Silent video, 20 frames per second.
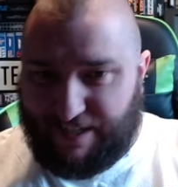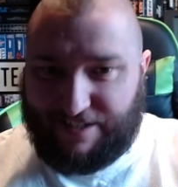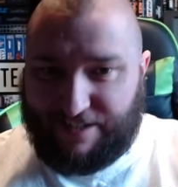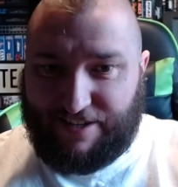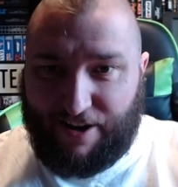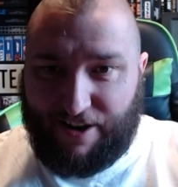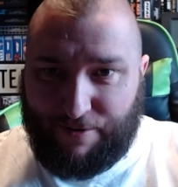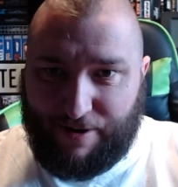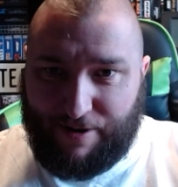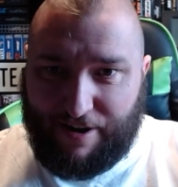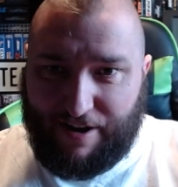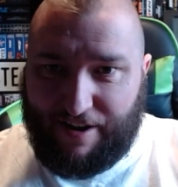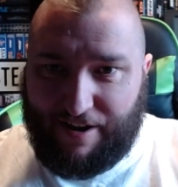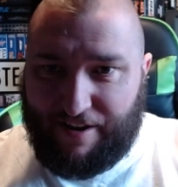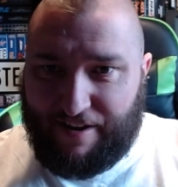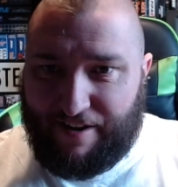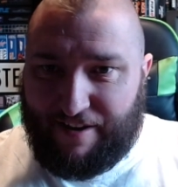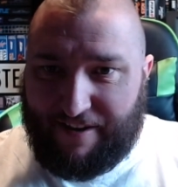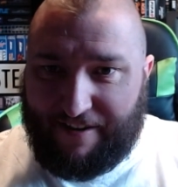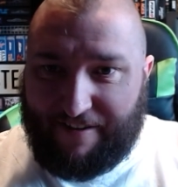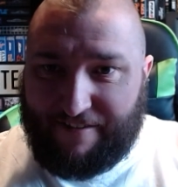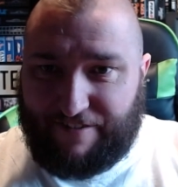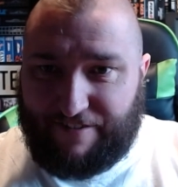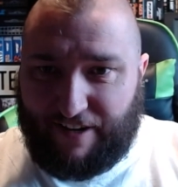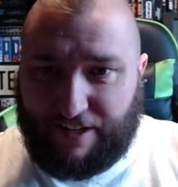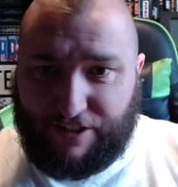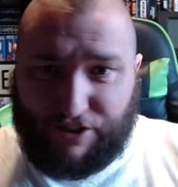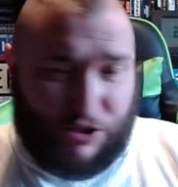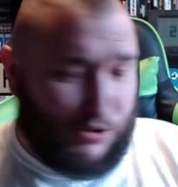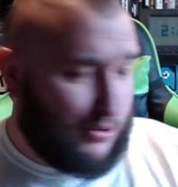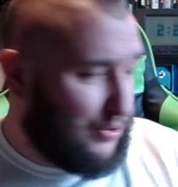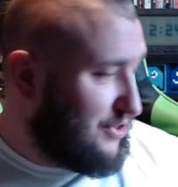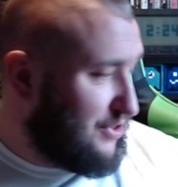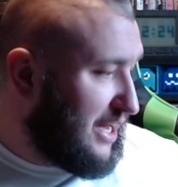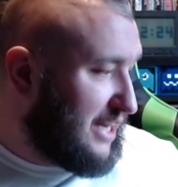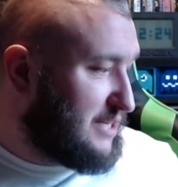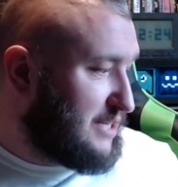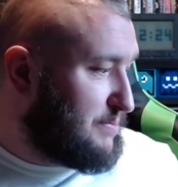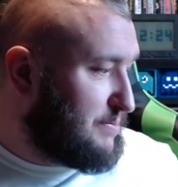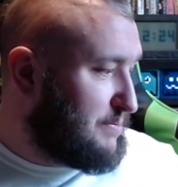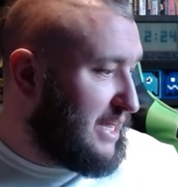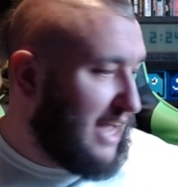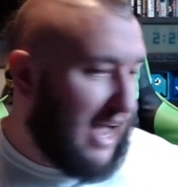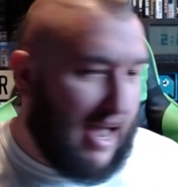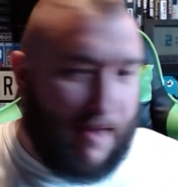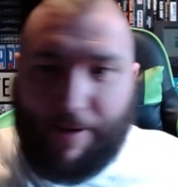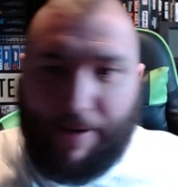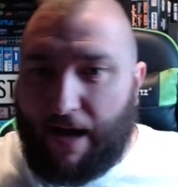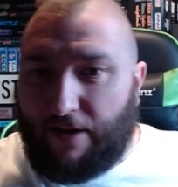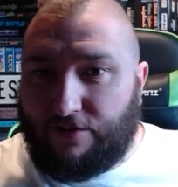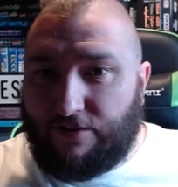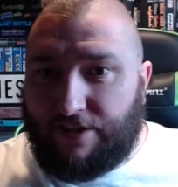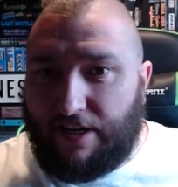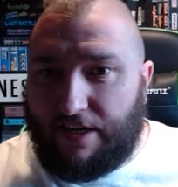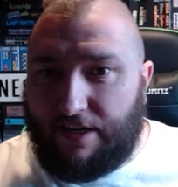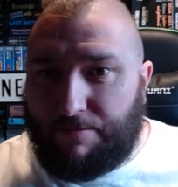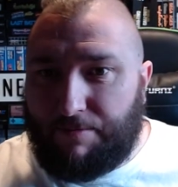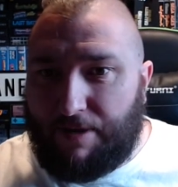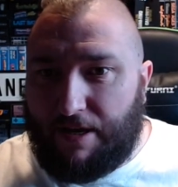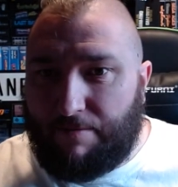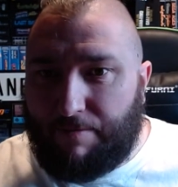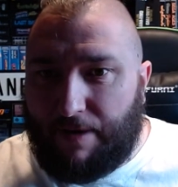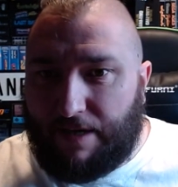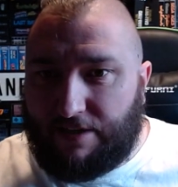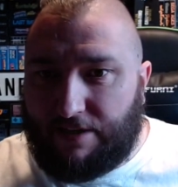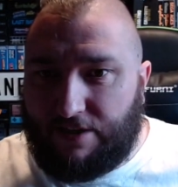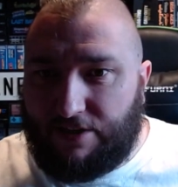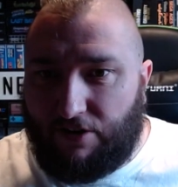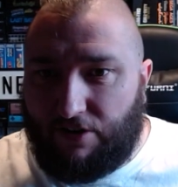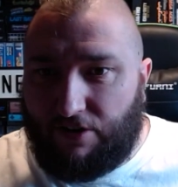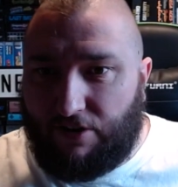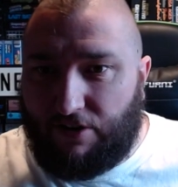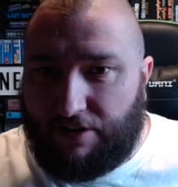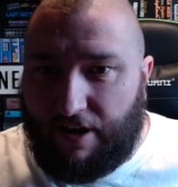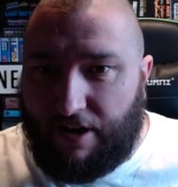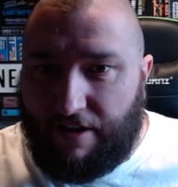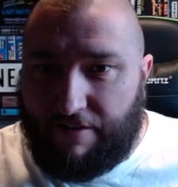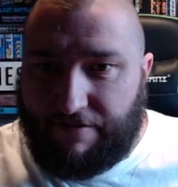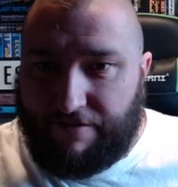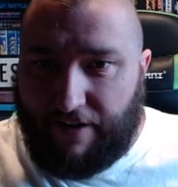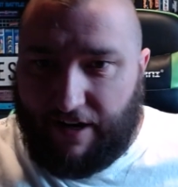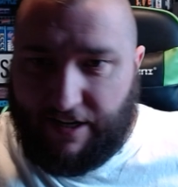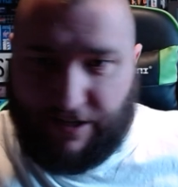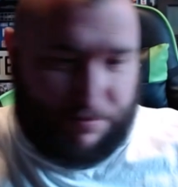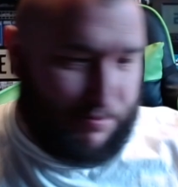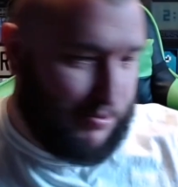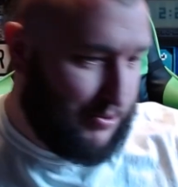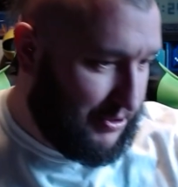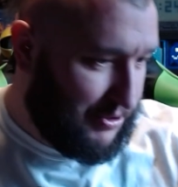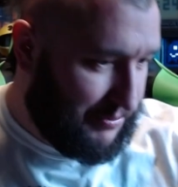So thanks, Shaun. That's Big Game Al sending me a message on Facebook,